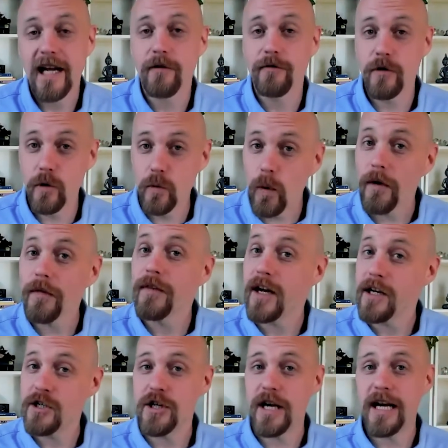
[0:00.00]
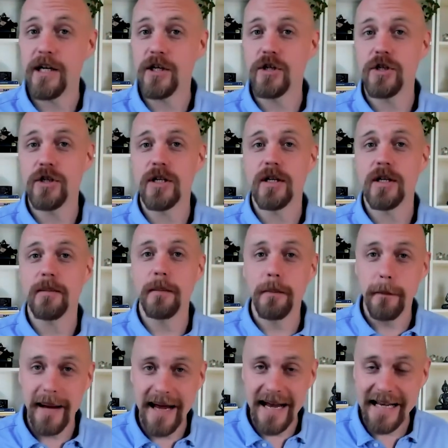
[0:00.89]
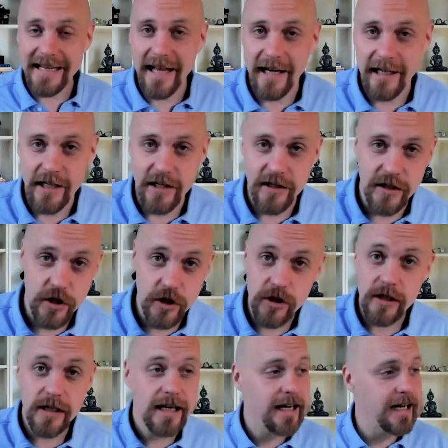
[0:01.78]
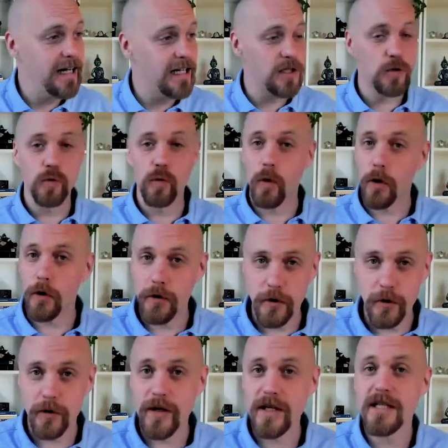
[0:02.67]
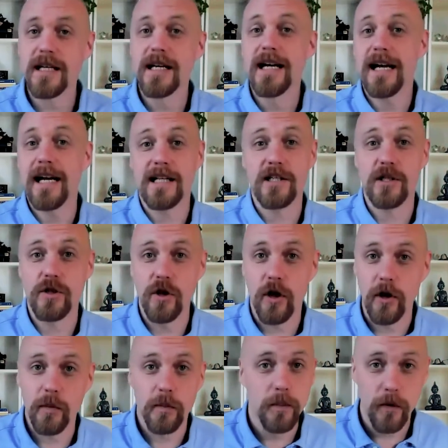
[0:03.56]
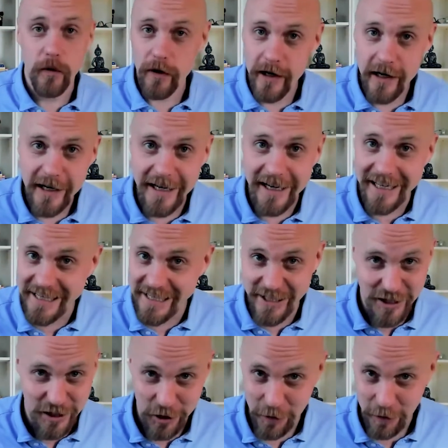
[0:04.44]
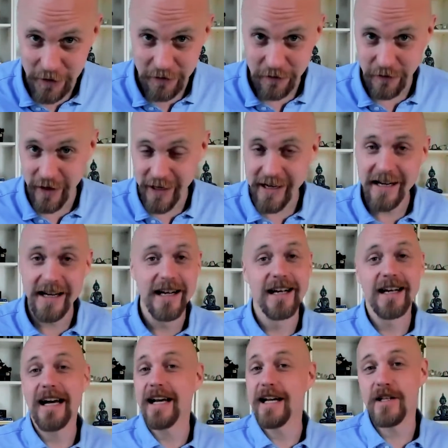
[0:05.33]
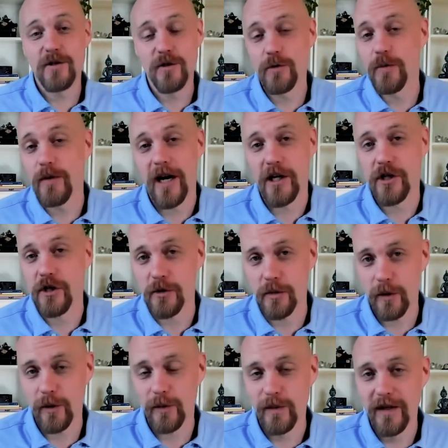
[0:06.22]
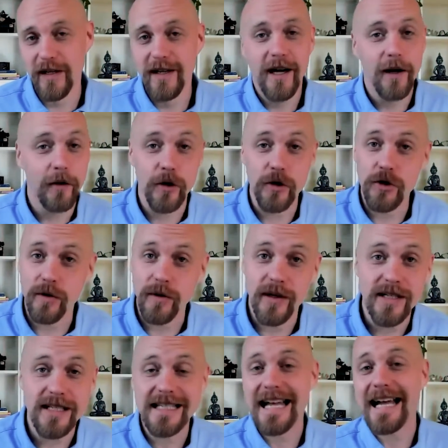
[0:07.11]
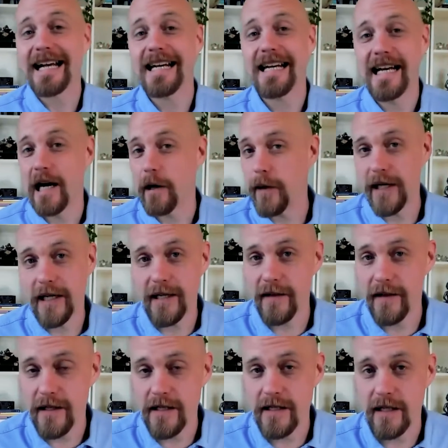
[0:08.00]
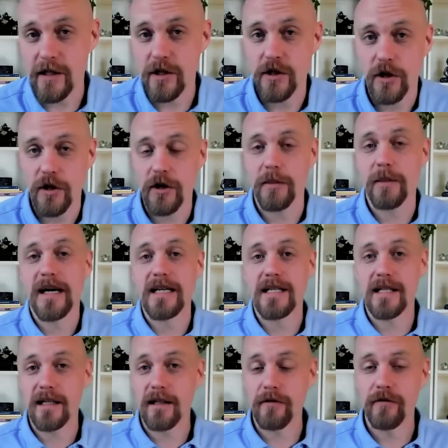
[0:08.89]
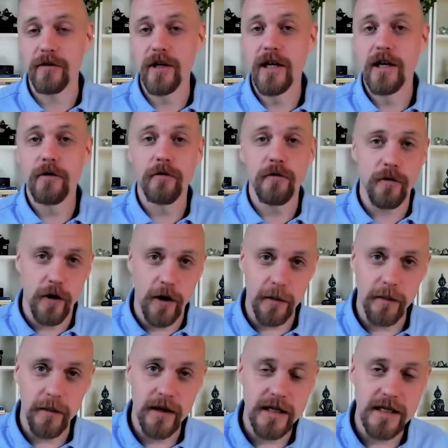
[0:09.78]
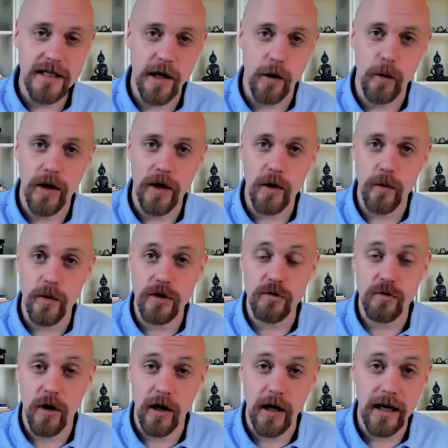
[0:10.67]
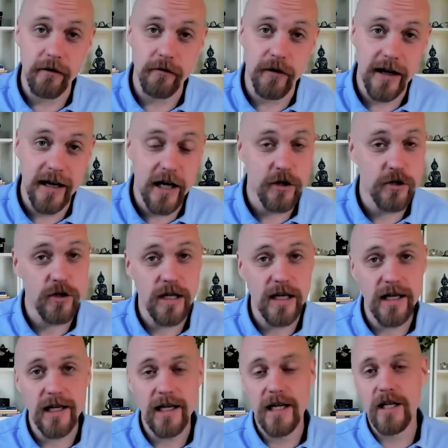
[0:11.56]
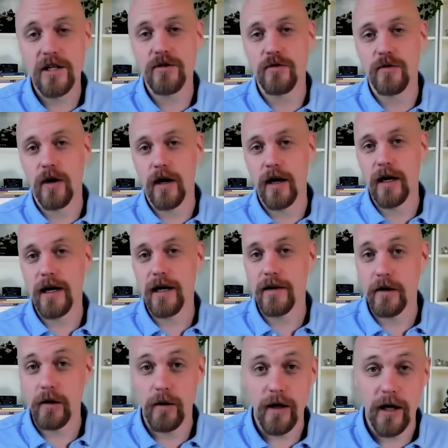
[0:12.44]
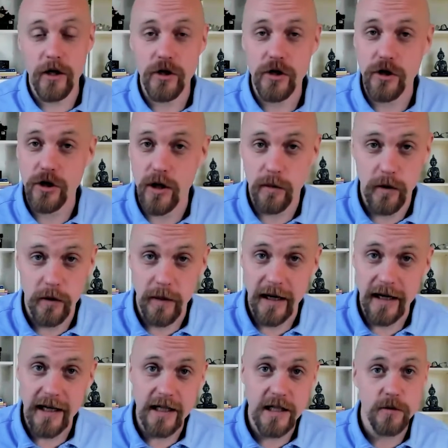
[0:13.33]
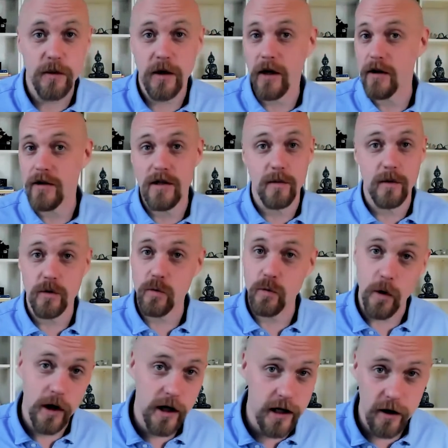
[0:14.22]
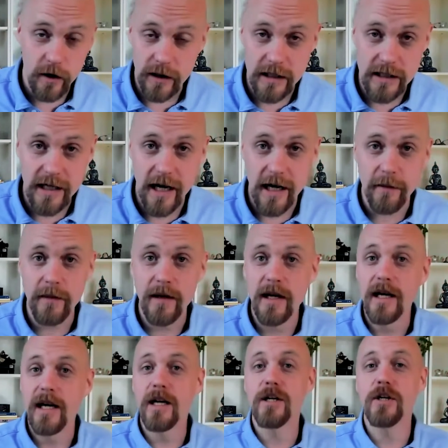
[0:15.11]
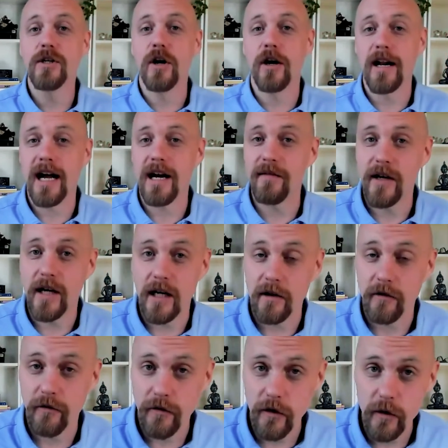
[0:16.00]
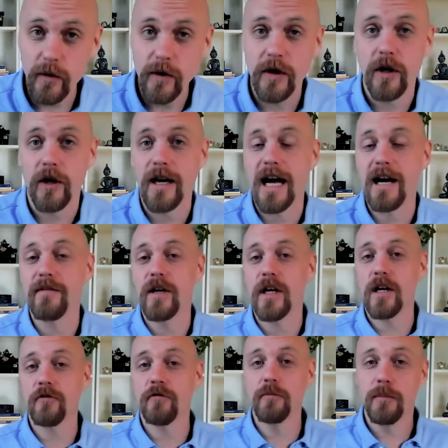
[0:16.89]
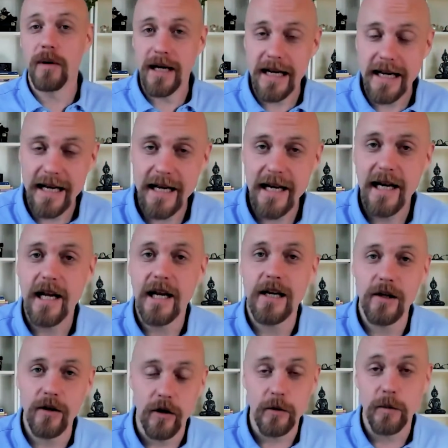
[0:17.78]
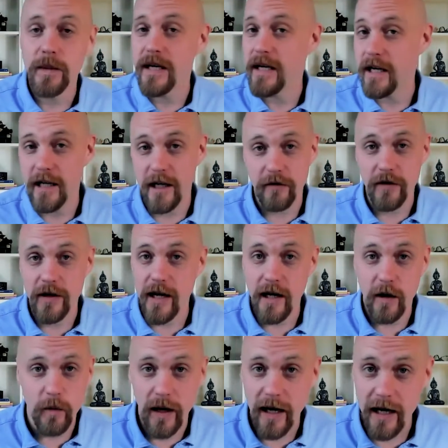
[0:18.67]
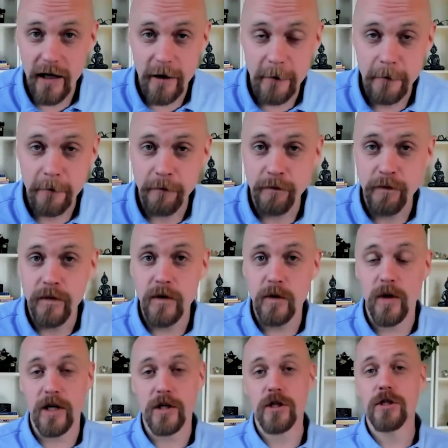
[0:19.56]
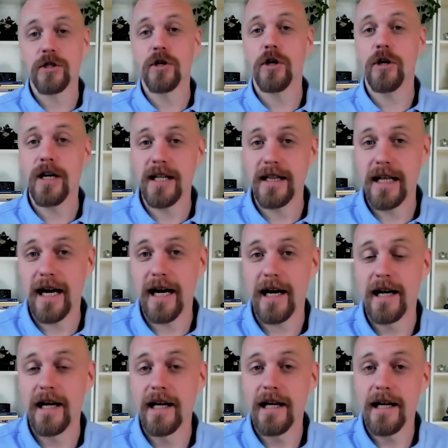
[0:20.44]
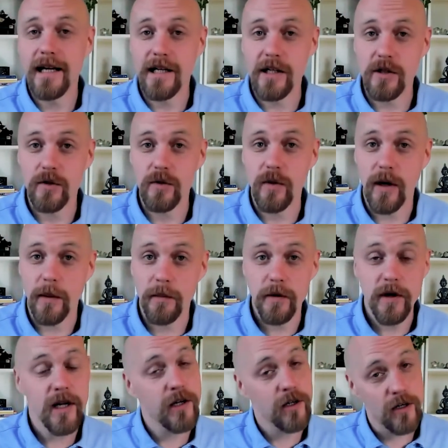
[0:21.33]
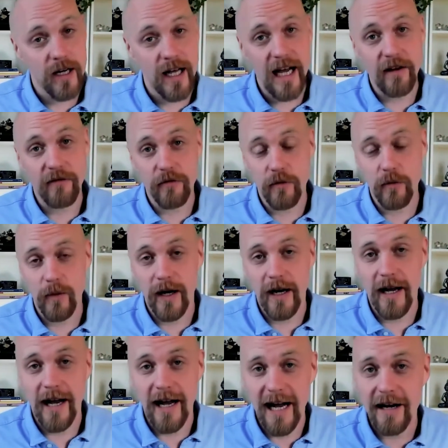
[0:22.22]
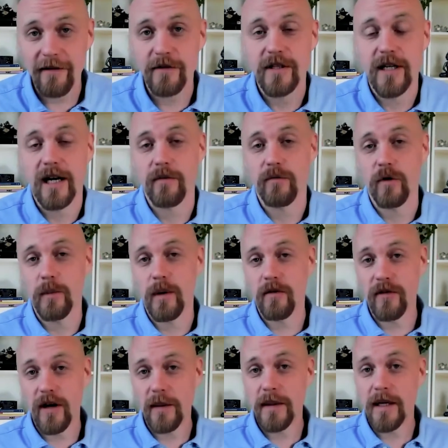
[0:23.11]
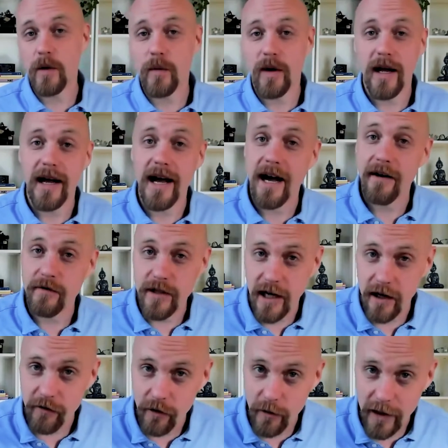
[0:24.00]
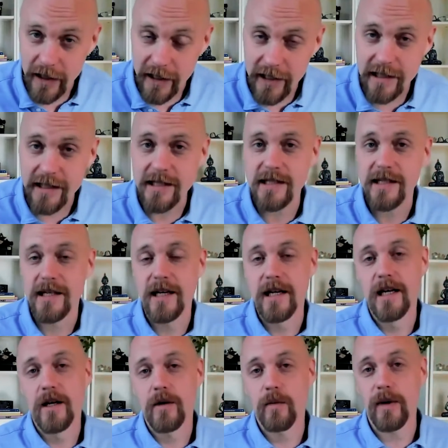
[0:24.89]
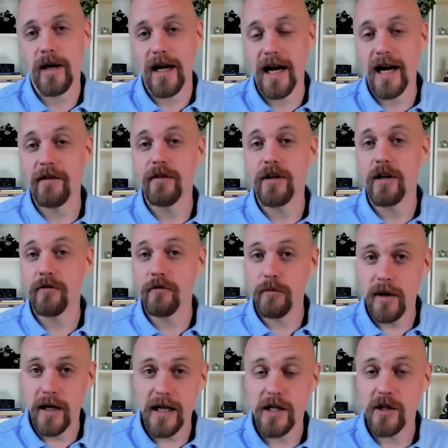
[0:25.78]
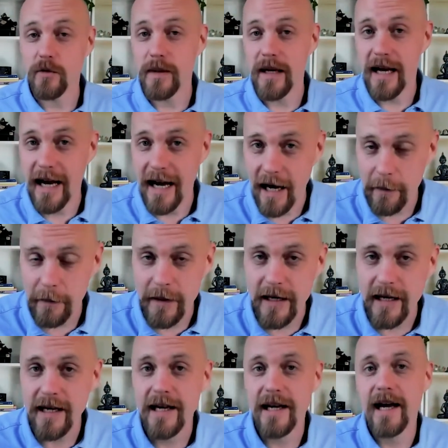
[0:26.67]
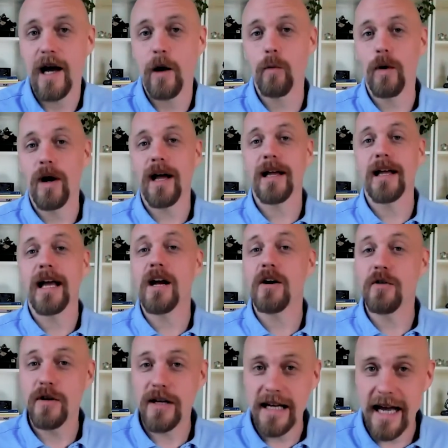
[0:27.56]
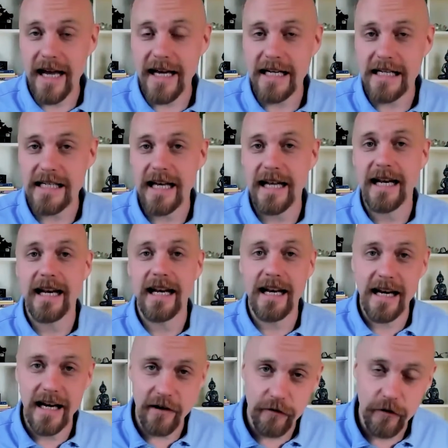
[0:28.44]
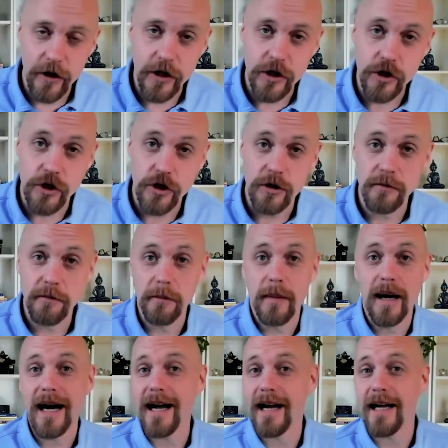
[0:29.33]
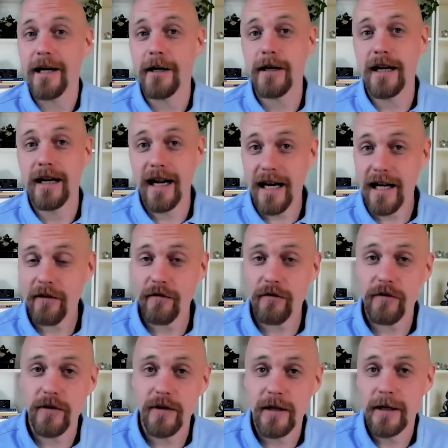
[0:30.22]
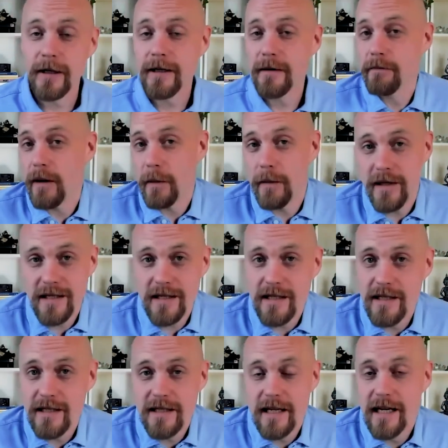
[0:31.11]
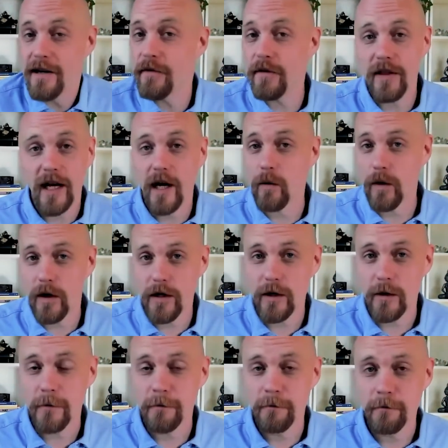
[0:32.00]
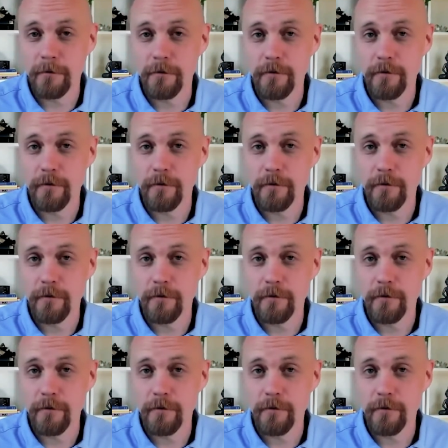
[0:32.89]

If you want that change, make that decision. Let's walk through this. It's not boring. It's super fun and it's super actionable. I'm going to show you exactly how I did this and turn myself from someone who was struggling financially, struggling in the relationship with my kids because I was working all the time, not having enough food, not having enough money, not being enough in any way, to actually turning that into a pretty good life where I have time for my family, where I have time for my kids, where I have enough money to be happy, and where I can create and leverage my life, my business, and everything I want to do.